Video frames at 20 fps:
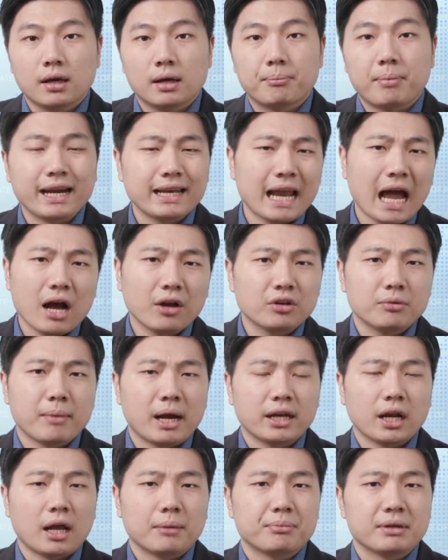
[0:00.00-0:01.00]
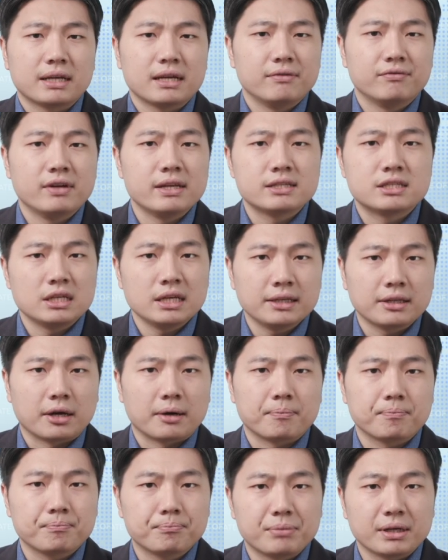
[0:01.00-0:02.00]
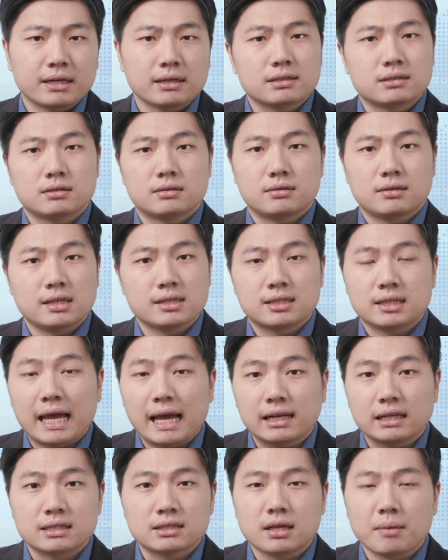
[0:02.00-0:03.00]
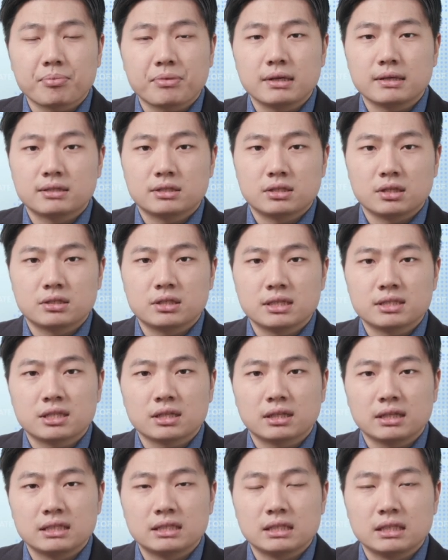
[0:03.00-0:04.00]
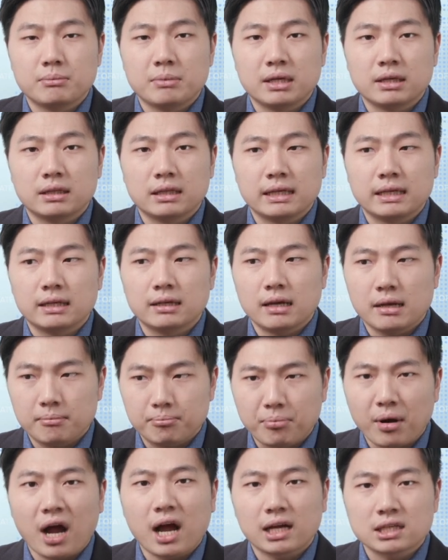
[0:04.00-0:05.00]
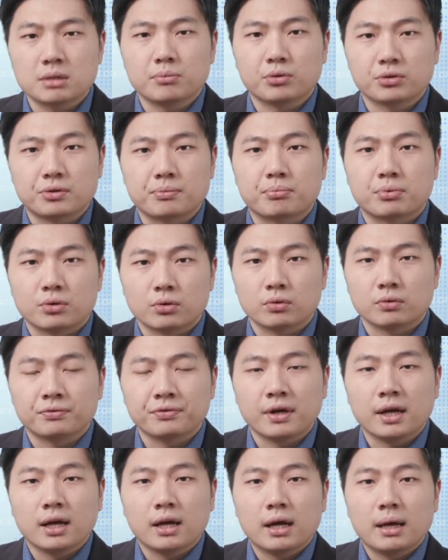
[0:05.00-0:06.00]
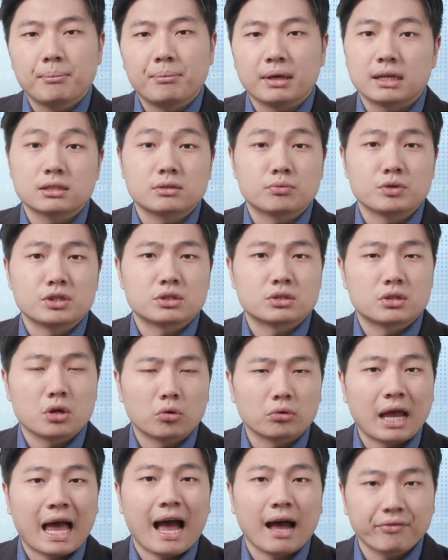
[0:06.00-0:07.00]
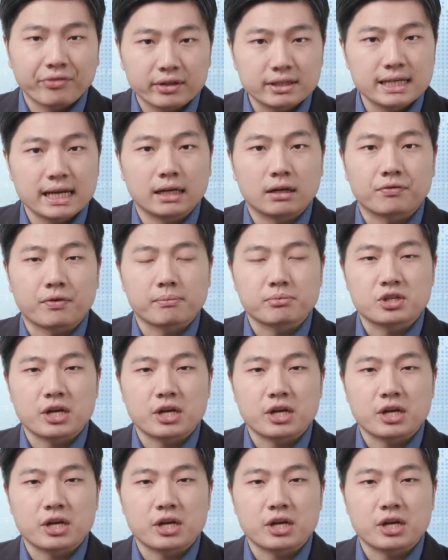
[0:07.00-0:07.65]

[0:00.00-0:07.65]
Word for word: By now, you might not be convinced either, because this, again, is something statistically seemingly impossible to prove because we just don't have the data from